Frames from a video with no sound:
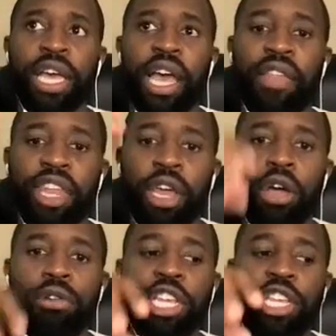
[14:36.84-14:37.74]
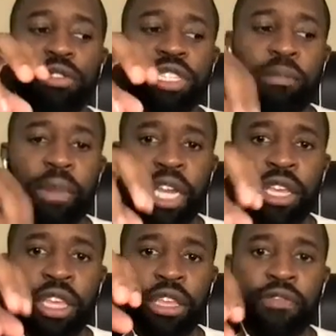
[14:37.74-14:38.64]
and then only using money
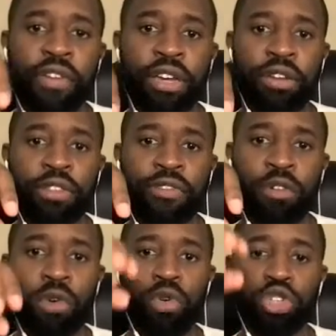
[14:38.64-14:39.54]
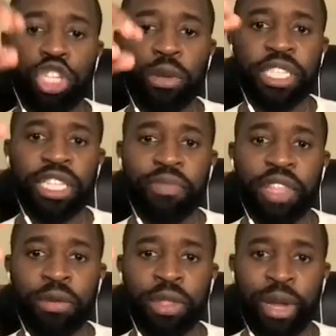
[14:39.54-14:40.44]
that you find on the floor or doing
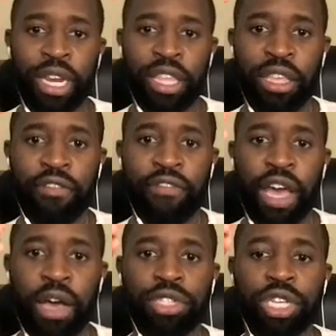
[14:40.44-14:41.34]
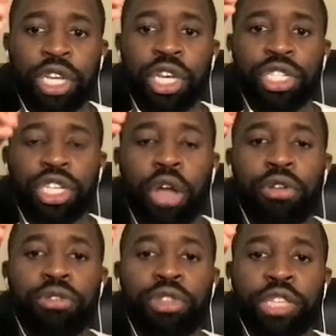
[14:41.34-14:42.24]
something with the money that you found to go
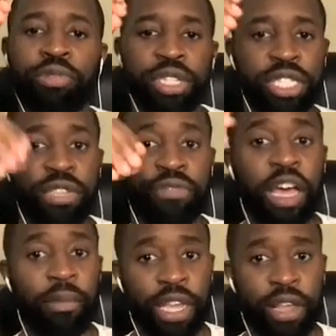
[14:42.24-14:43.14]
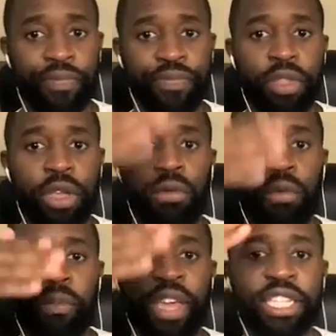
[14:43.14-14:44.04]
through this process of doubling
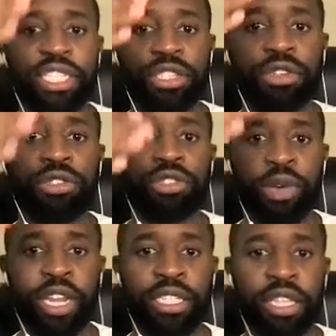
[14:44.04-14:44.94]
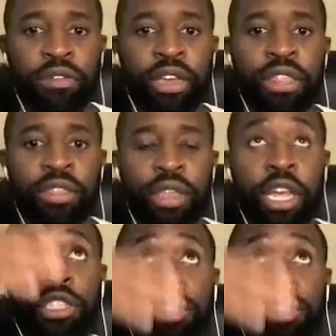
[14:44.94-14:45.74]
one penny to two, two pennies to three, uh, to